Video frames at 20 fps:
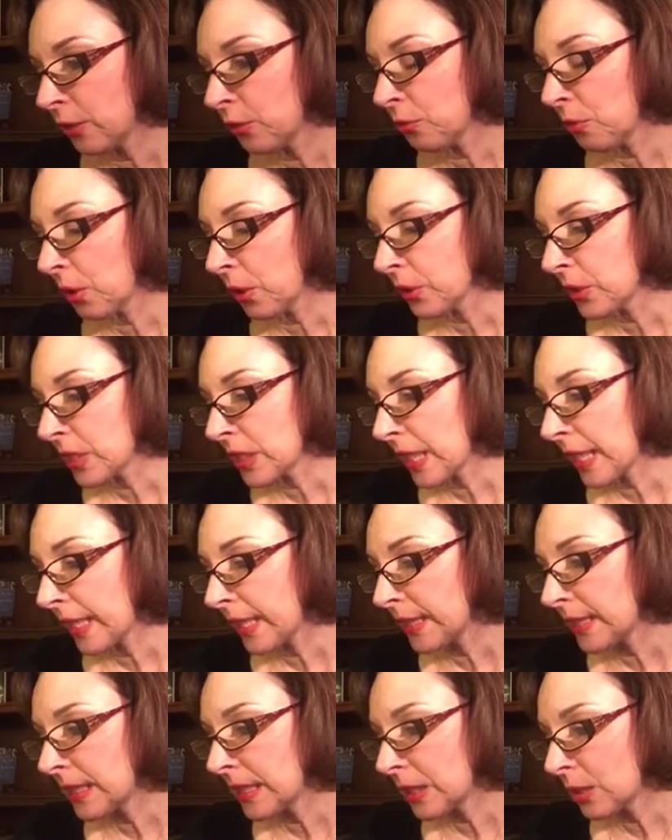who are
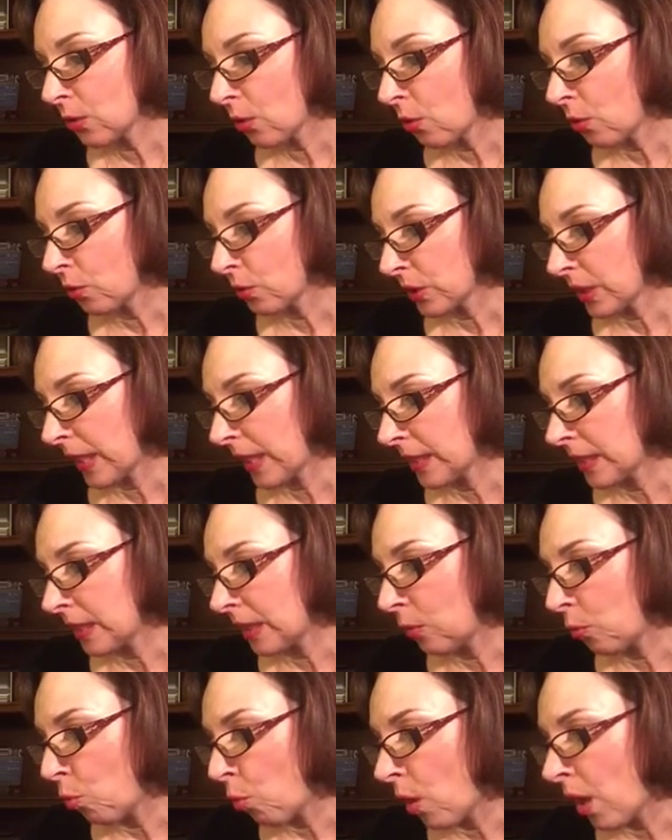dead souls as
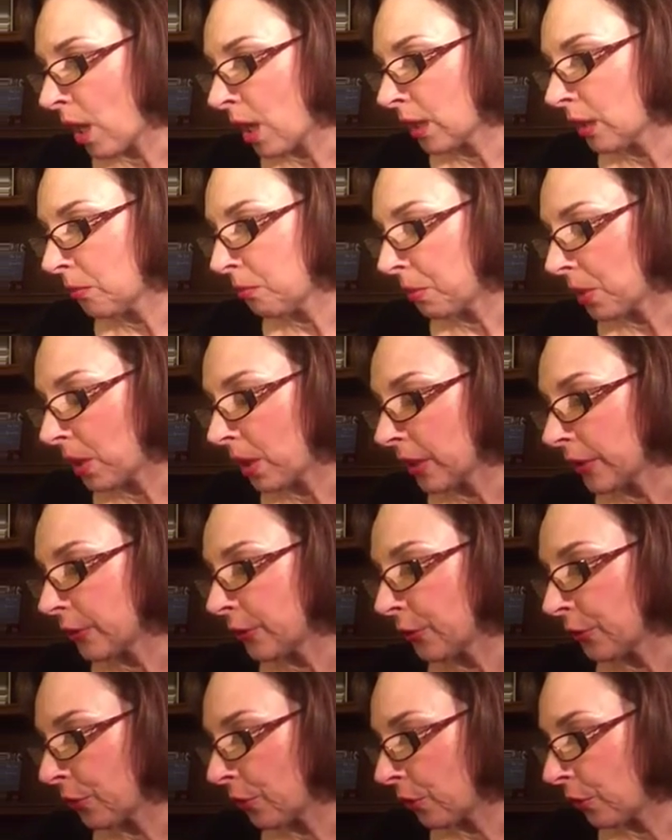they walk upon
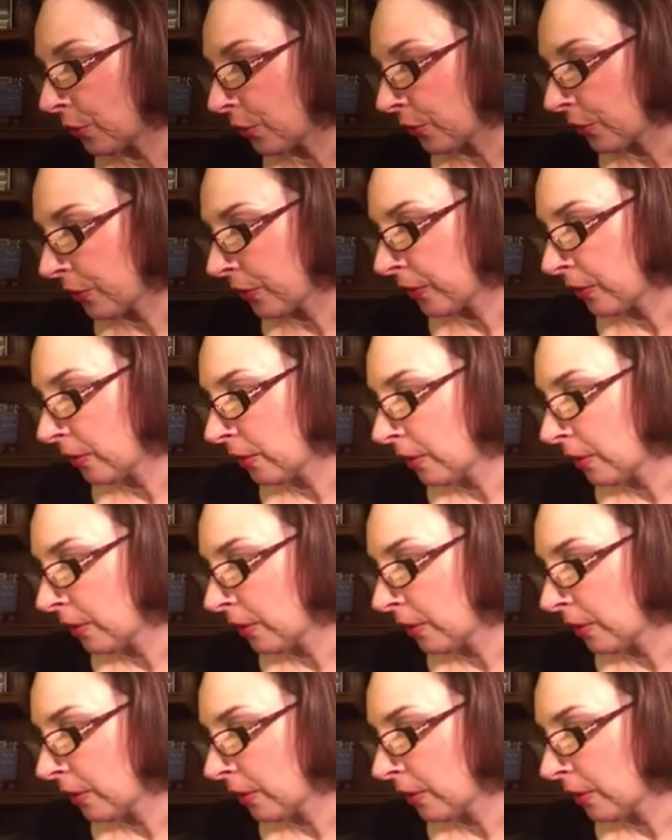your earth.